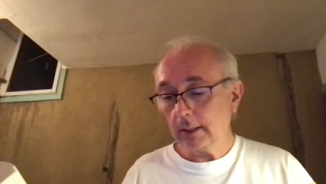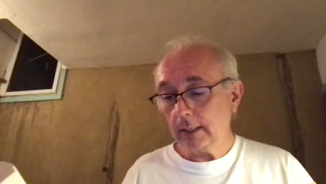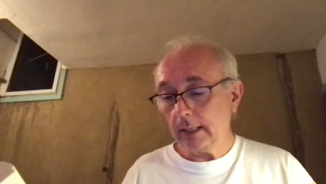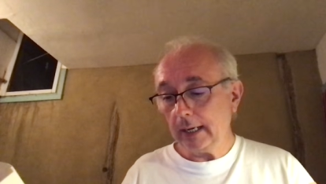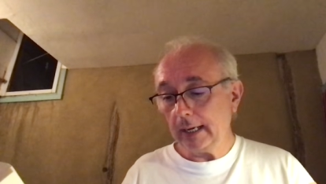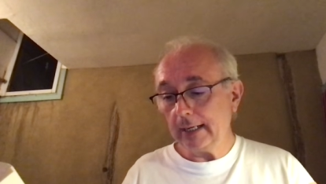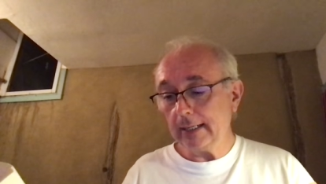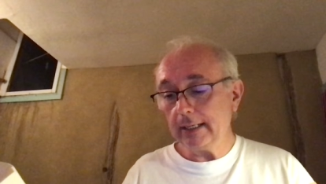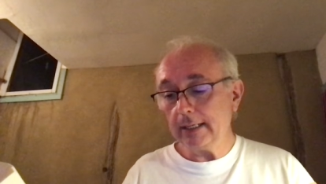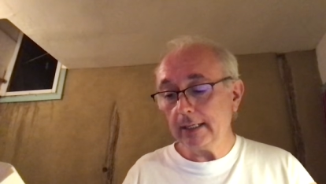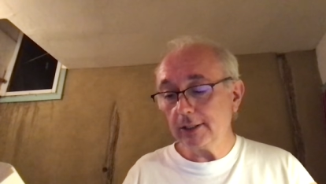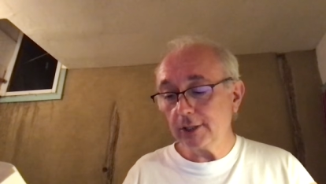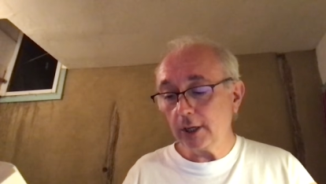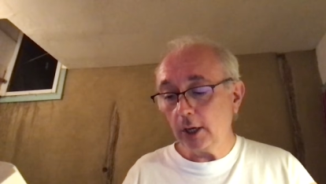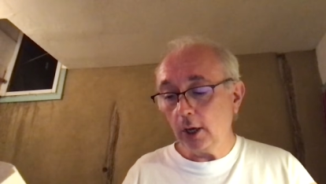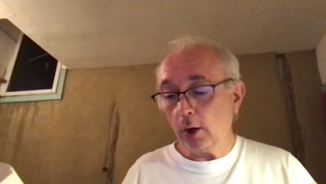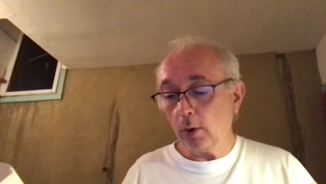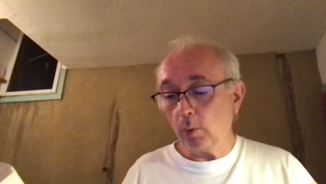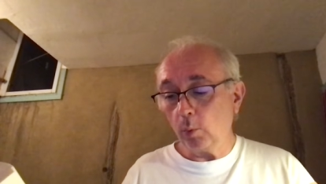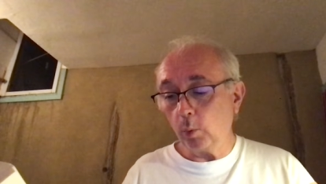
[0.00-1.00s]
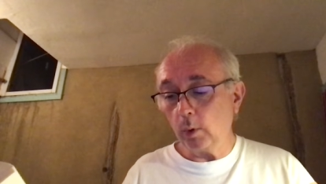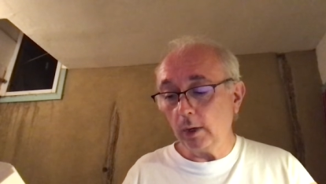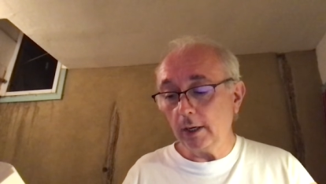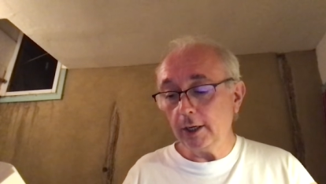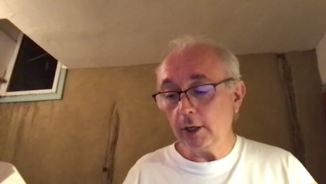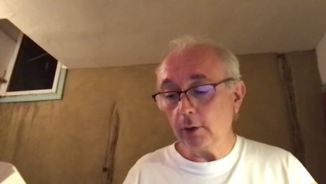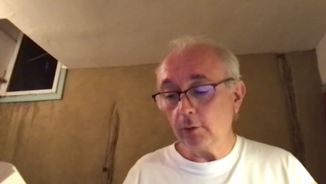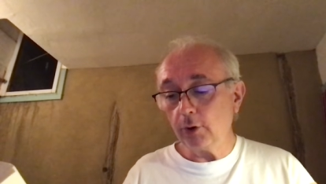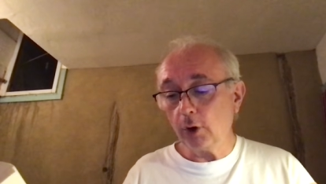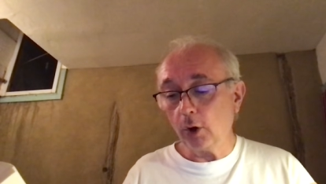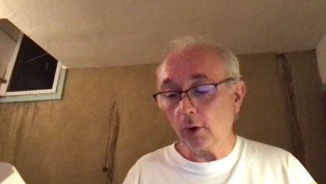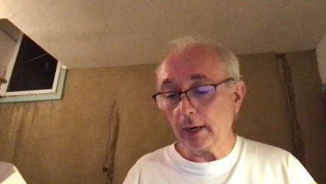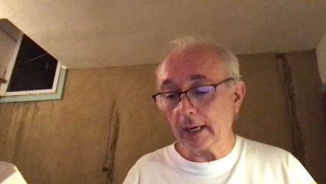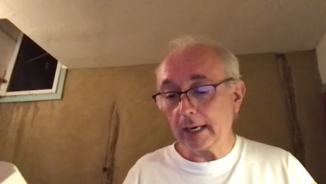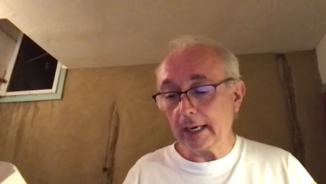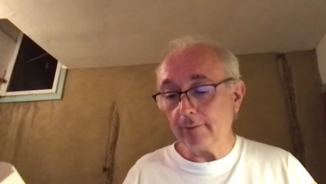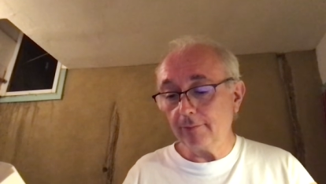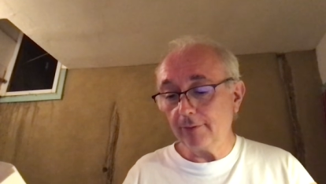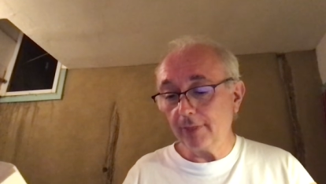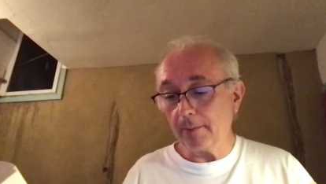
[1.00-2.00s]
It is, will you not
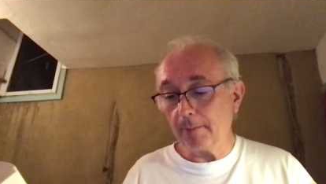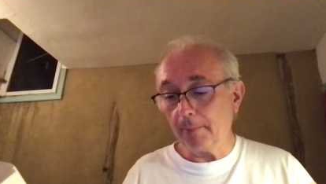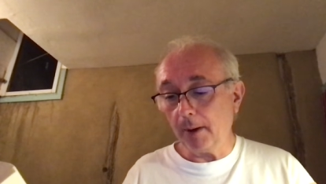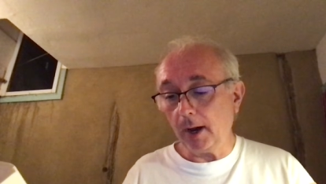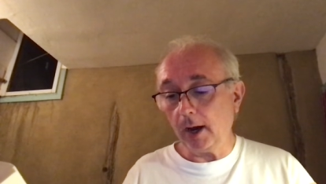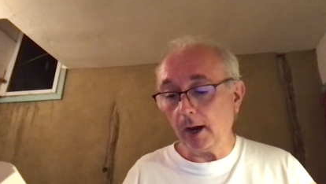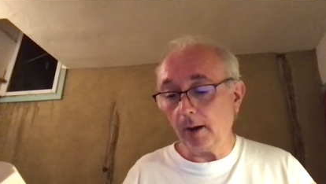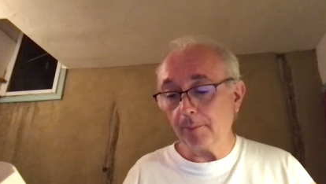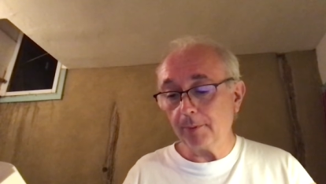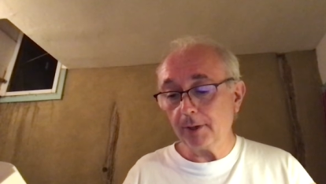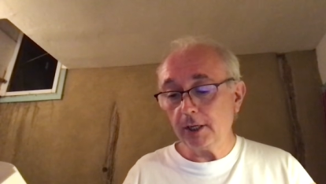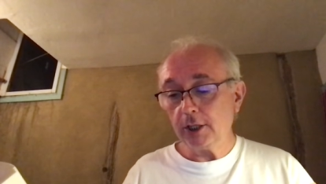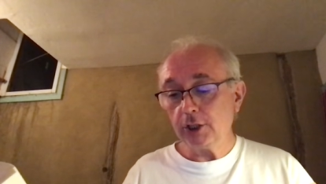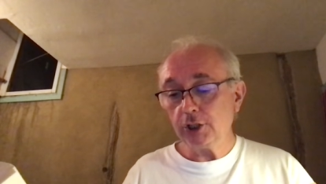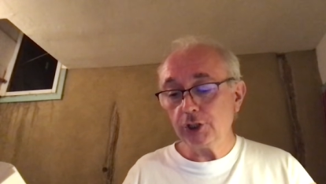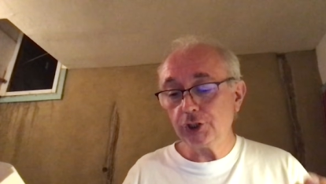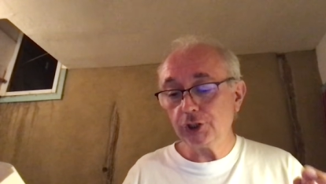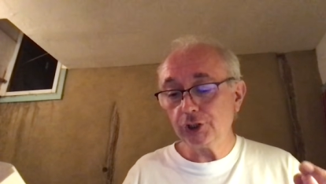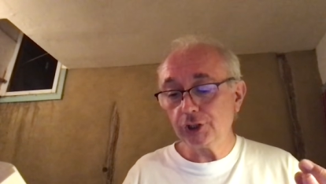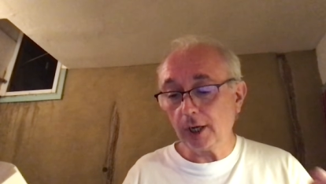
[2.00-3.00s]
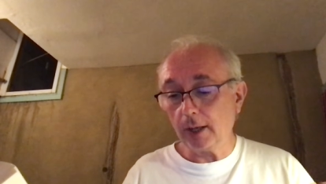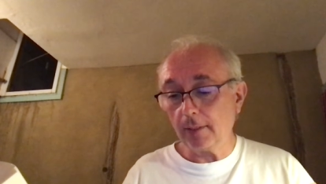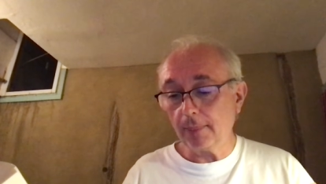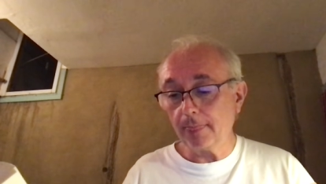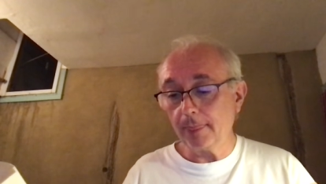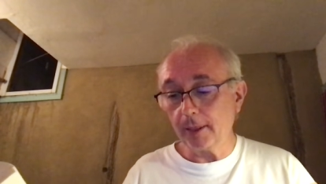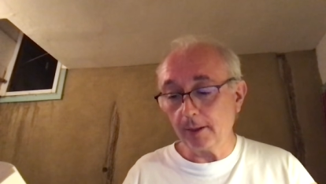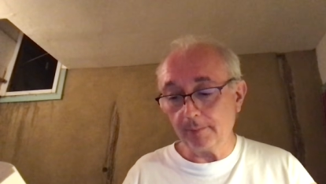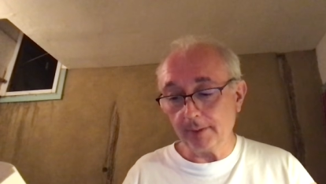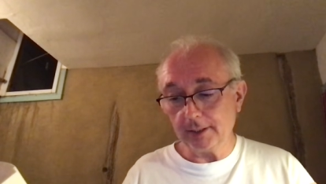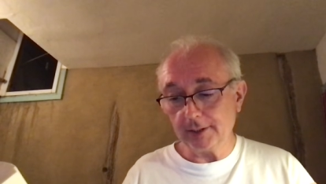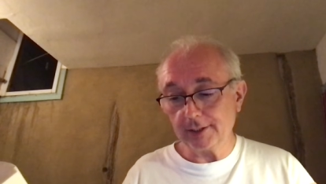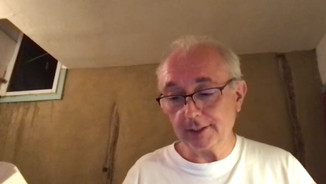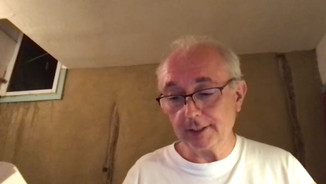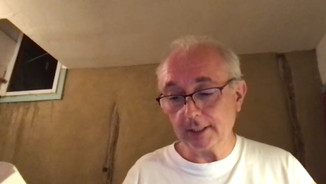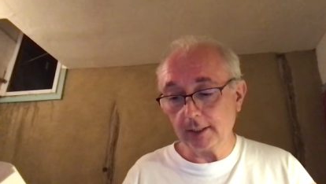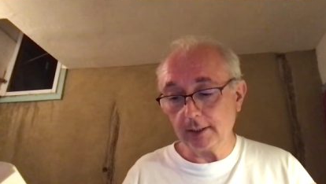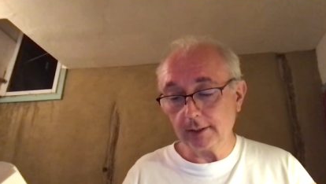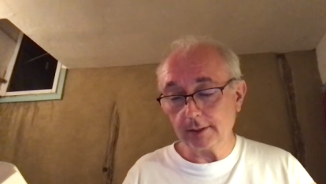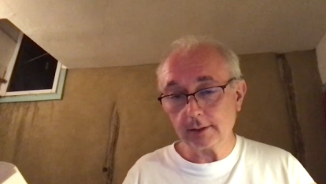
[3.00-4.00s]
give them up? Shun them, it
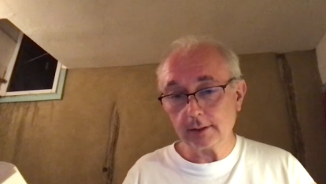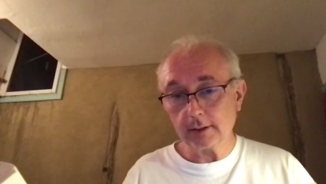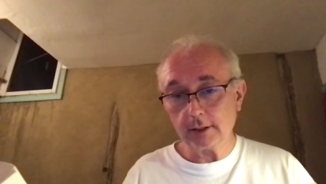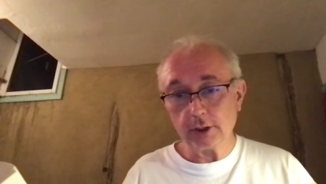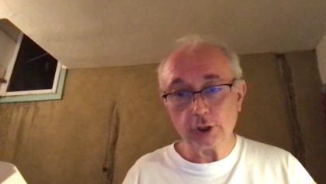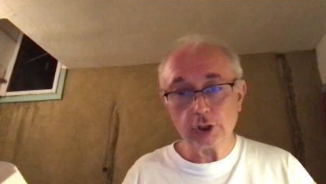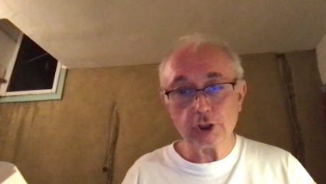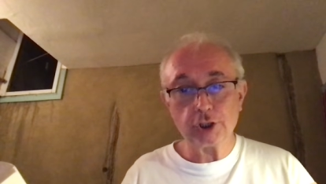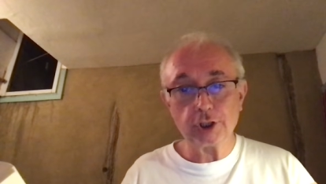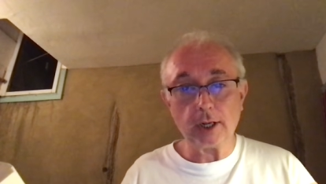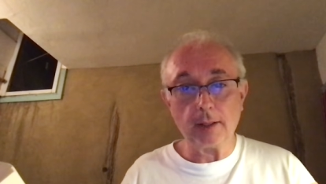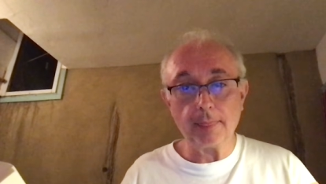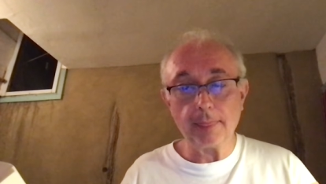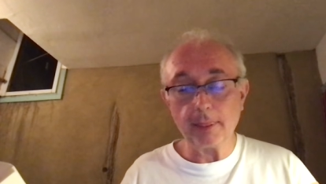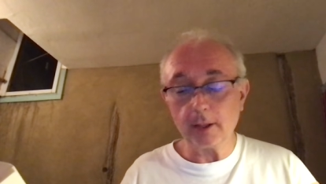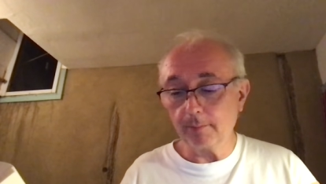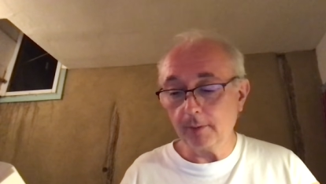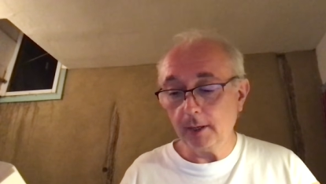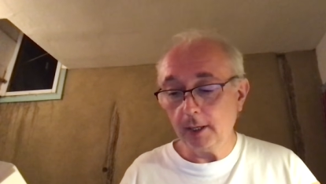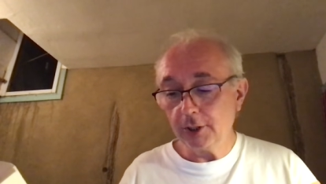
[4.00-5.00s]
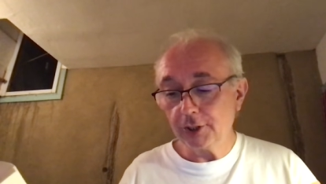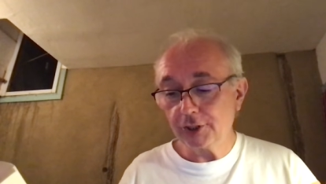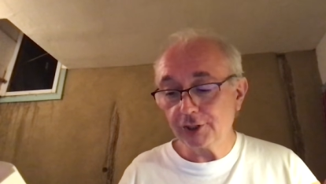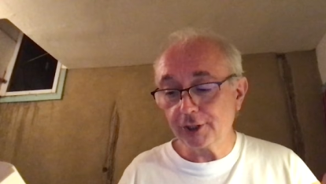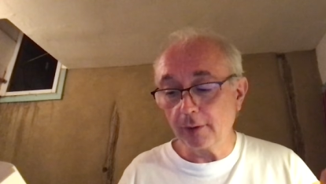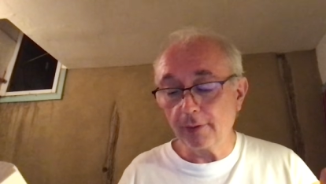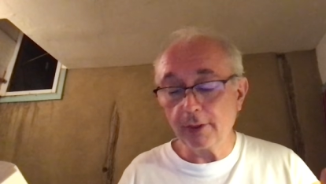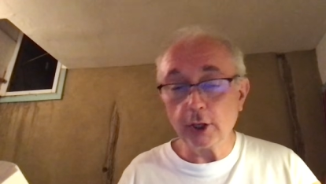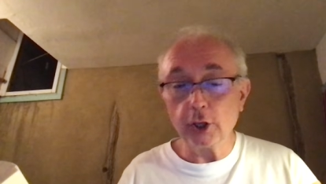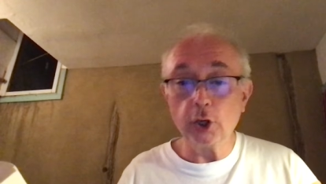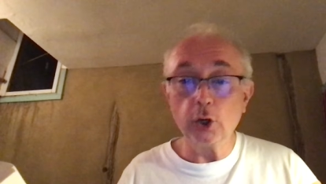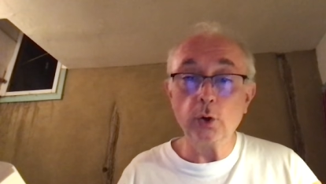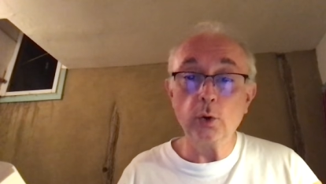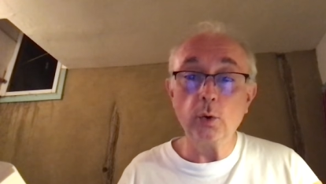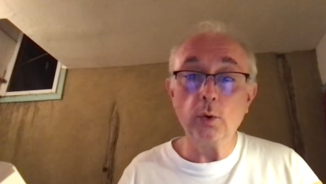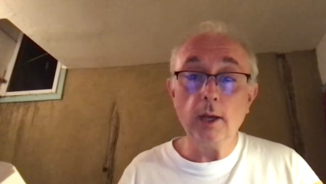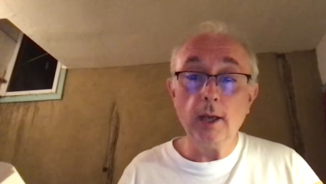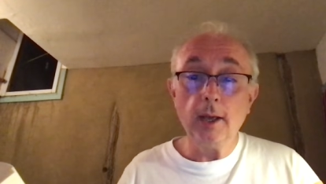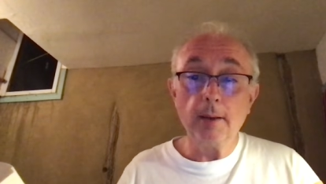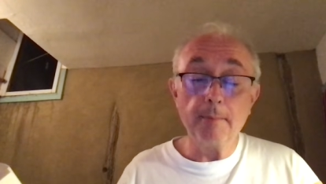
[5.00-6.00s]
says shun them, so that
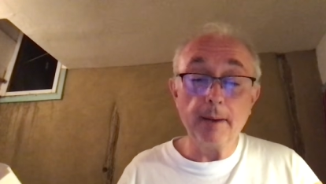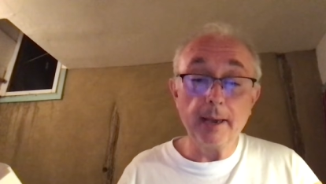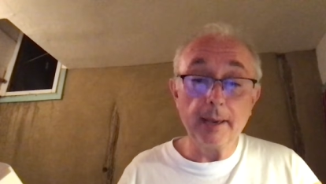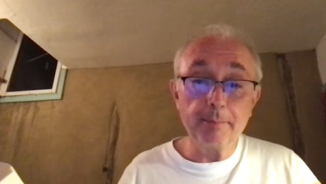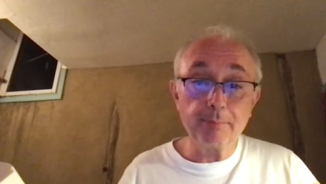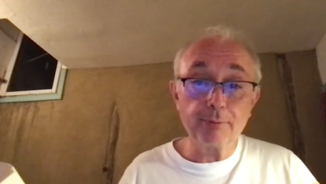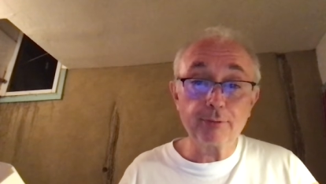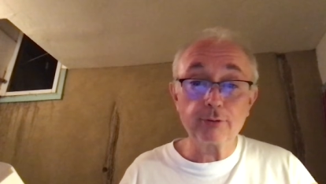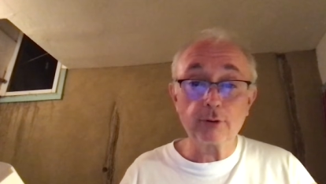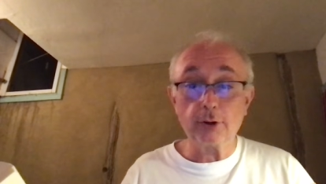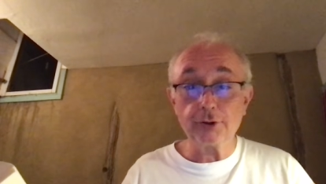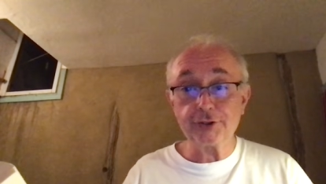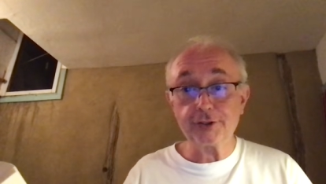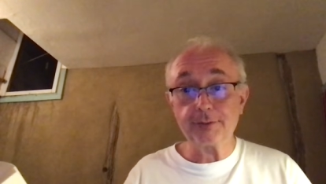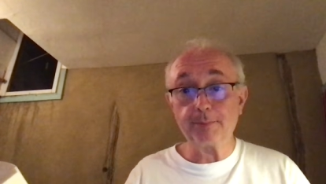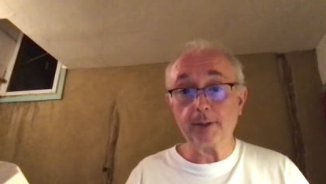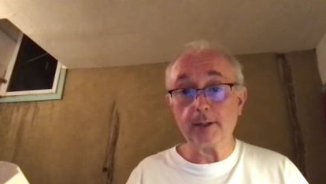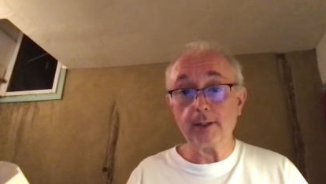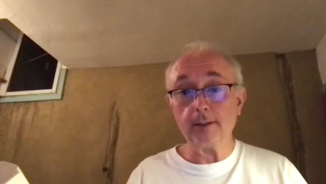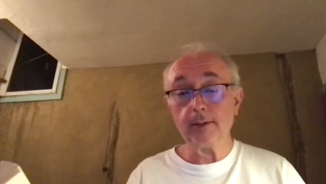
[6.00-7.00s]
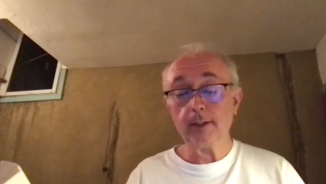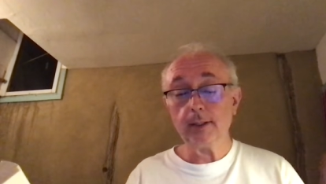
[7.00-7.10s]
you may prosper.